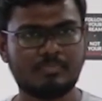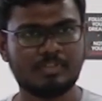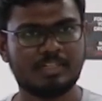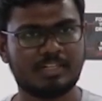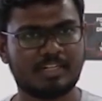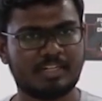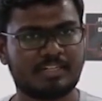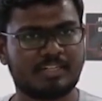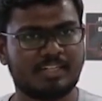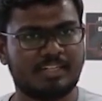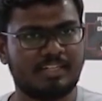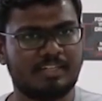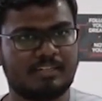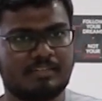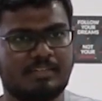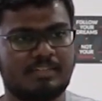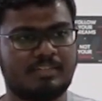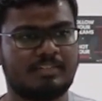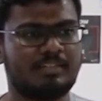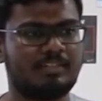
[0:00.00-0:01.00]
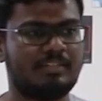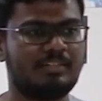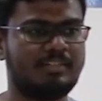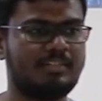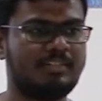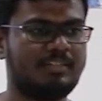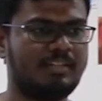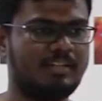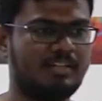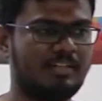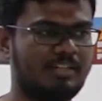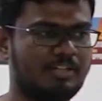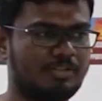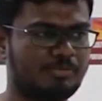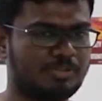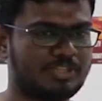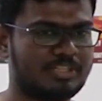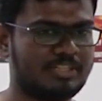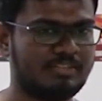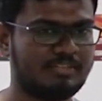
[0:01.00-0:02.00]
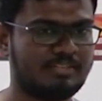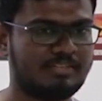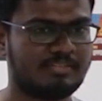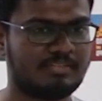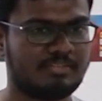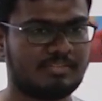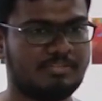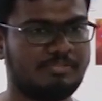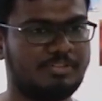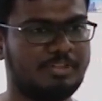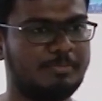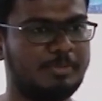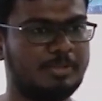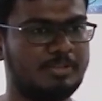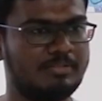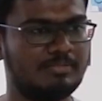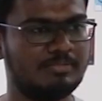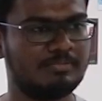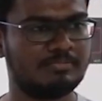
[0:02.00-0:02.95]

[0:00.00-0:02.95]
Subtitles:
Great. Any other questions available?